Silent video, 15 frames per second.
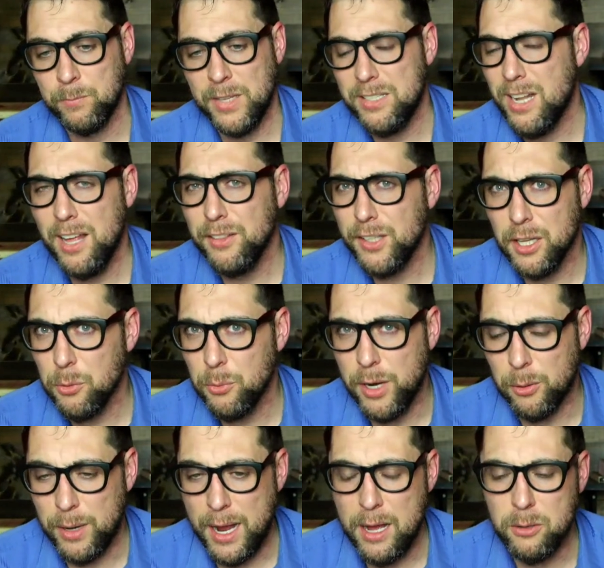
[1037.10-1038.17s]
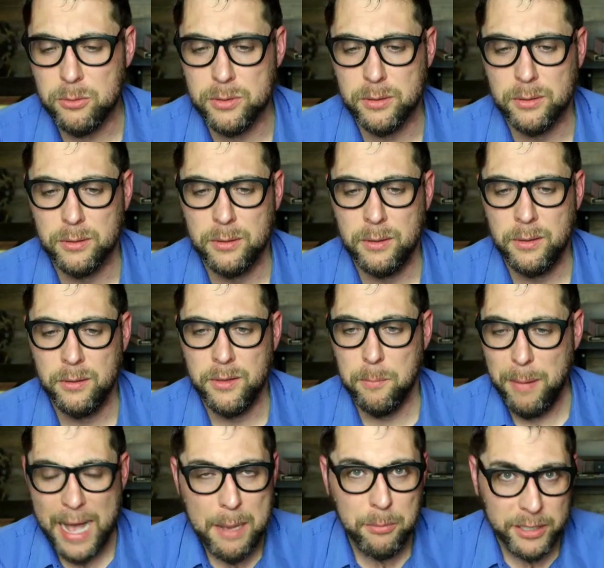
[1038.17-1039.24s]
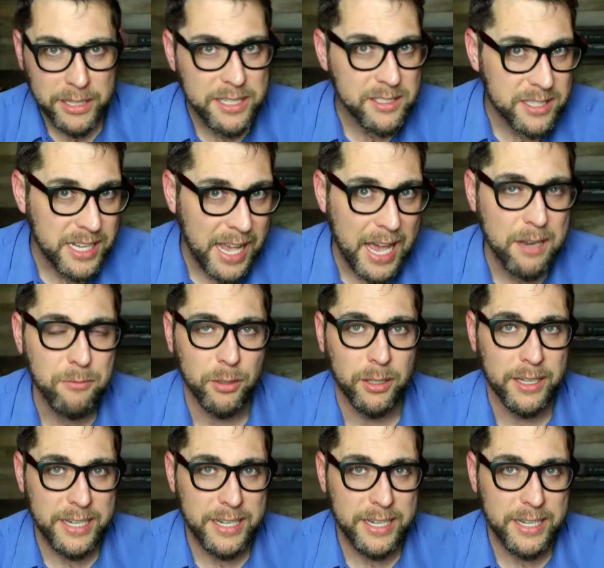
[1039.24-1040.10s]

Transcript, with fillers: and not the other way around the bible is the anvil